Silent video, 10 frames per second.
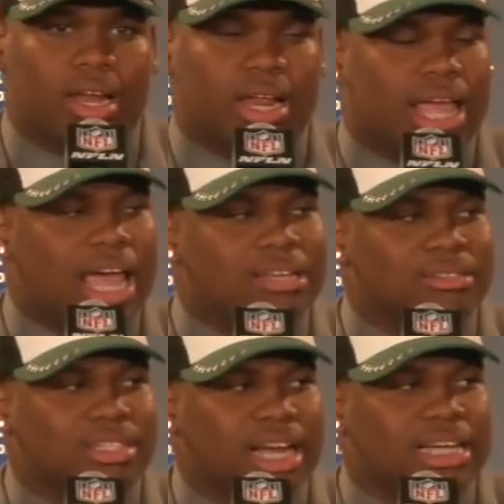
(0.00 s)
the
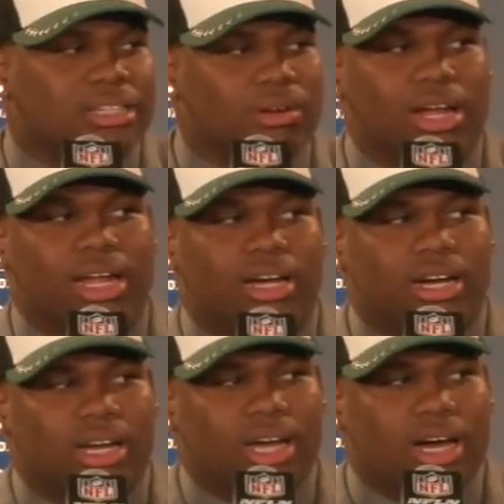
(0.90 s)
game's changing right now.
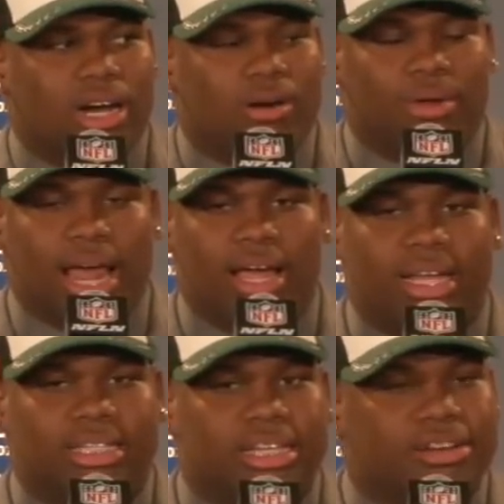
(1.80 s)
Uh, without
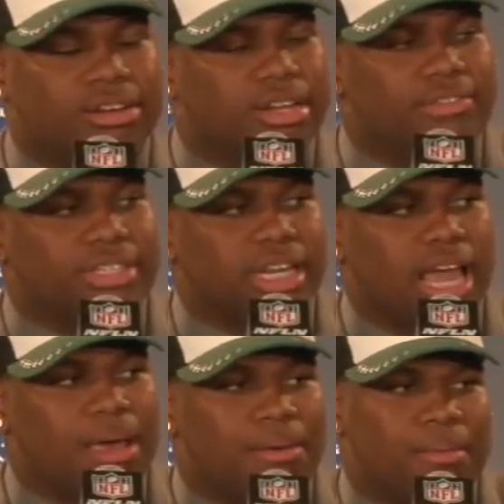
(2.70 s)
interior defensive
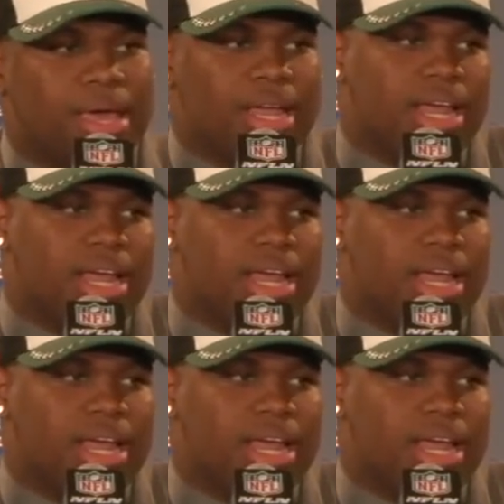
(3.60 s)
lineman, man,